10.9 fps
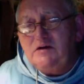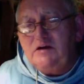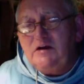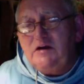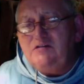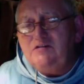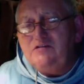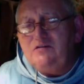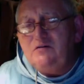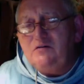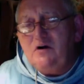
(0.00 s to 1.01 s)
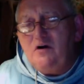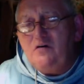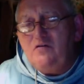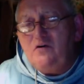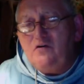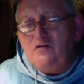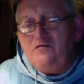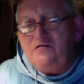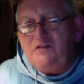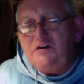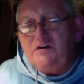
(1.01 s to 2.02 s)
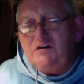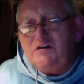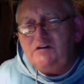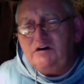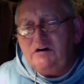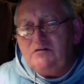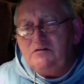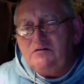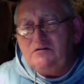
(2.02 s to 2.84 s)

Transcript: cleanse you of all fear and doubt